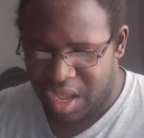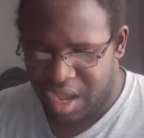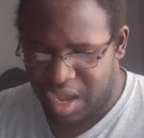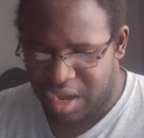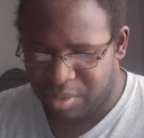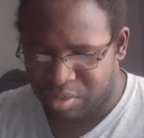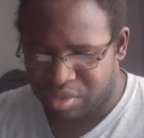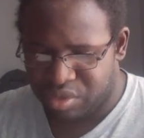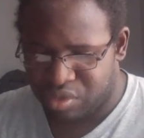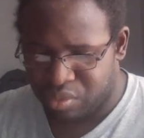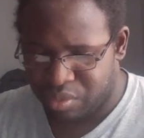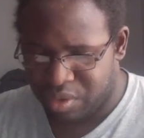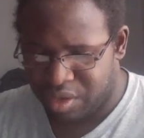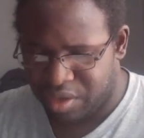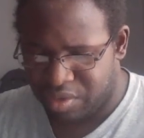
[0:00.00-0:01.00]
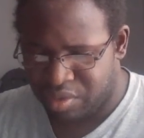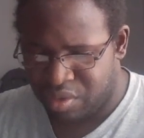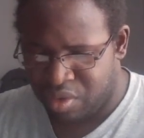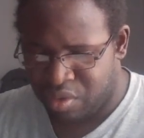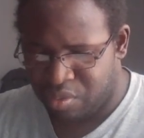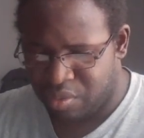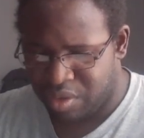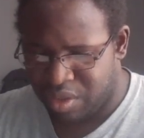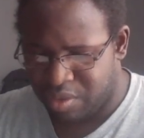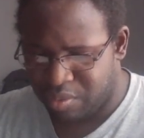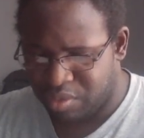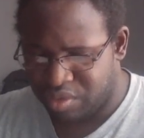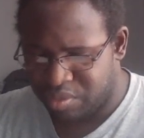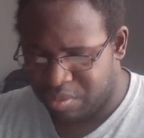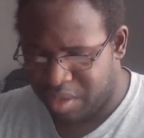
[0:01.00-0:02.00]
I was thrilled when it
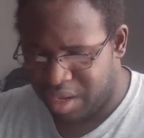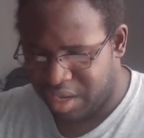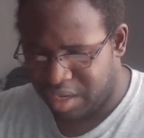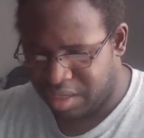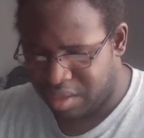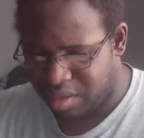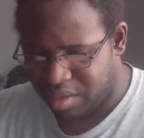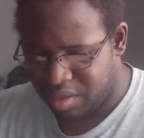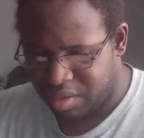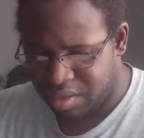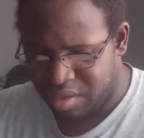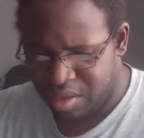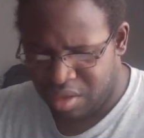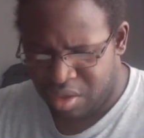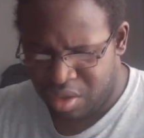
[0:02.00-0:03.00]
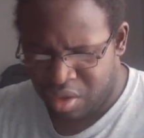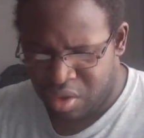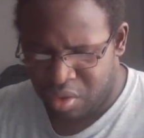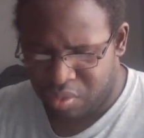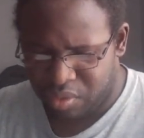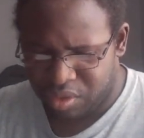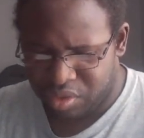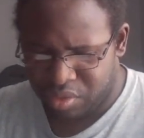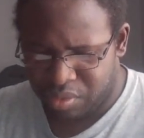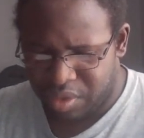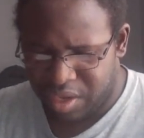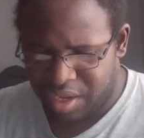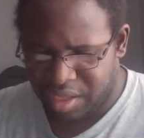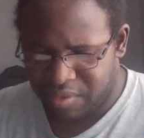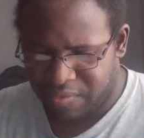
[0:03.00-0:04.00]
was made, which
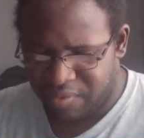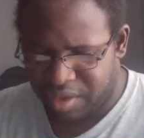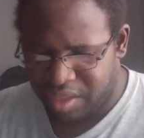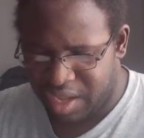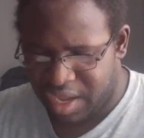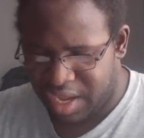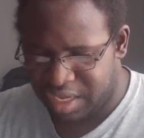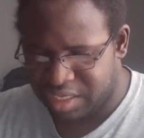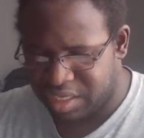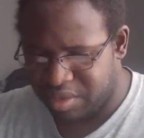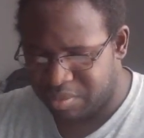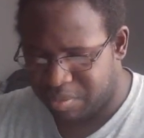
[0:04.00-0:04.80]
created the fantastic